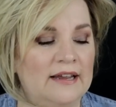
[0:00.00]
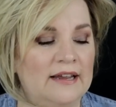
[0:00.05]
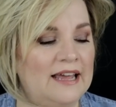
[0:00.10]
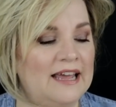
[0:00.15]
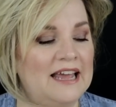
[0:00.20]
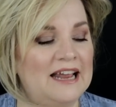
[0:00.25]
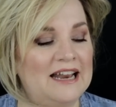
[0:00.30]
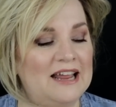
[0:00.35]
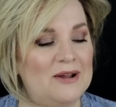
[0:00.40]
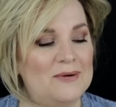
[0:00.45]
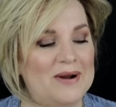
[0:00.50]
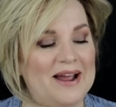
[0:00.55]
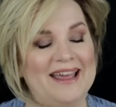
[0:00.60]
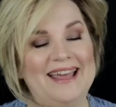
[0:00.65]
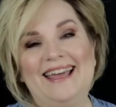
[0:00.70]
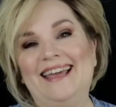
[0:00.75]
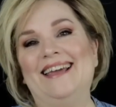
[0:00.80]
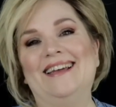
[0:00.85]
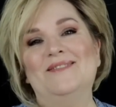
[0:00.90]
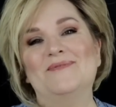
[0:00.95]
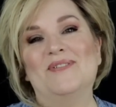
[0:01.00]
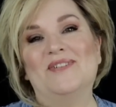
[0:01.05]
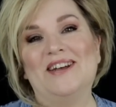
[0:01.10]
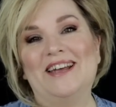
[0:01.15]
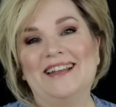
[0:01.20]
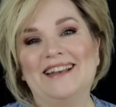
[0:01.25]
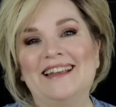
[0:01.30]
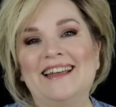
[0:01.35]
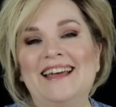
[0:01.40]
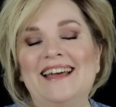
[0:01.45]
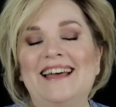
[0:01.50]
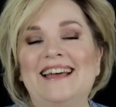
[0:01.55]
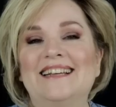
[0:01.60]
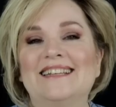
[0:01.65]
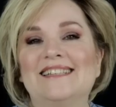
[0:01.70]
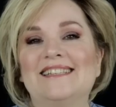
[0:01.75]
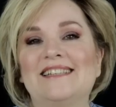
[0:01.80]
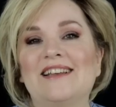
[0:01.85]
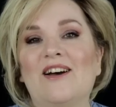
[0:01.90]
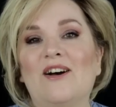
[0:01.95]
anyway, but
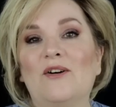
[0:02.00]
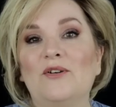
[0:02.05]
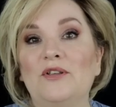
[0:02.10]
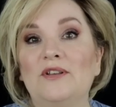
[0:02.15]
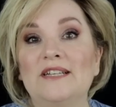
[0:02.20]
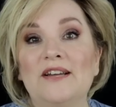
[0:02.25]
so you